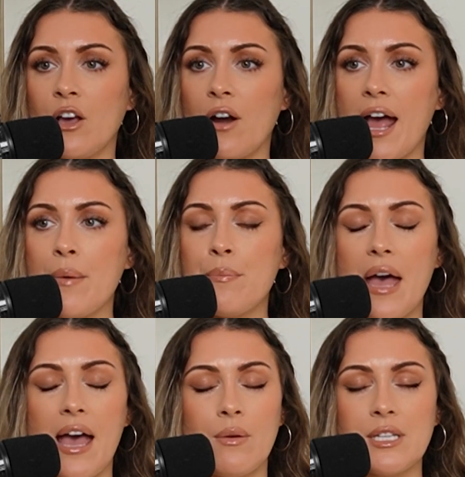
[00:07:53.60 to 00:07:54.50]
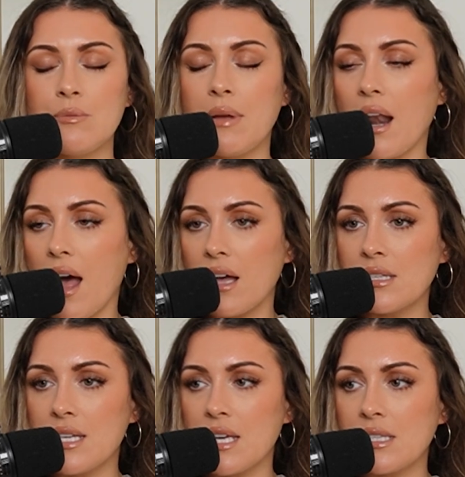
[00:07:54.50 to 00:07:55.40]
got up, I went to
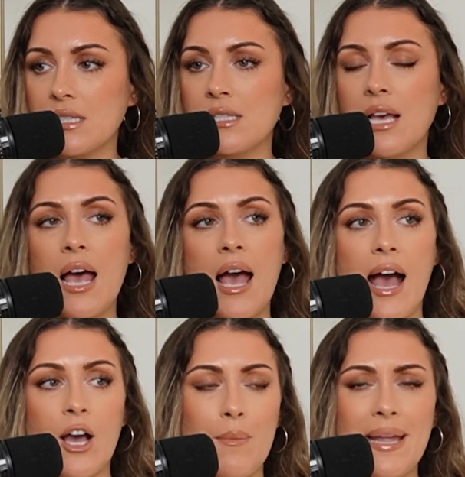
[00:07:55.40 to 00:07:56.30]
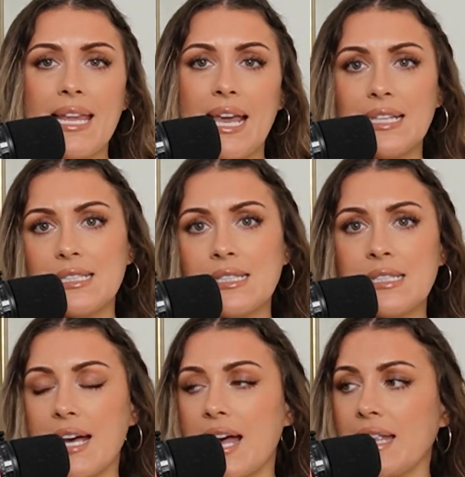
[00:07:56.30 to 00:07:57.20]
Pilates, I got my nails
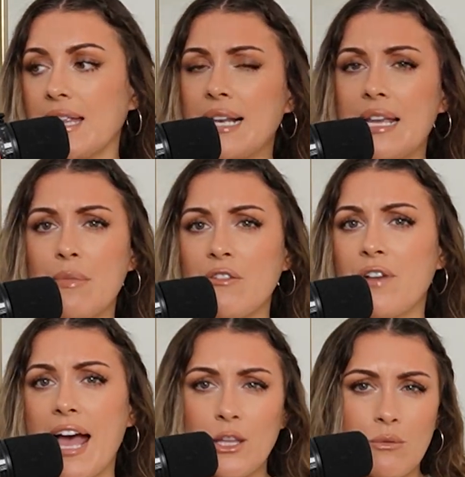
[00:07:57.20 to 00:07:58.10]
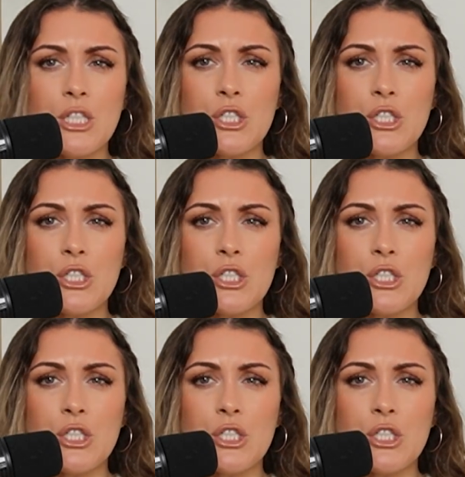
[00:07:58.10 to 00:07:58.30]
done, cleaned my flat. No,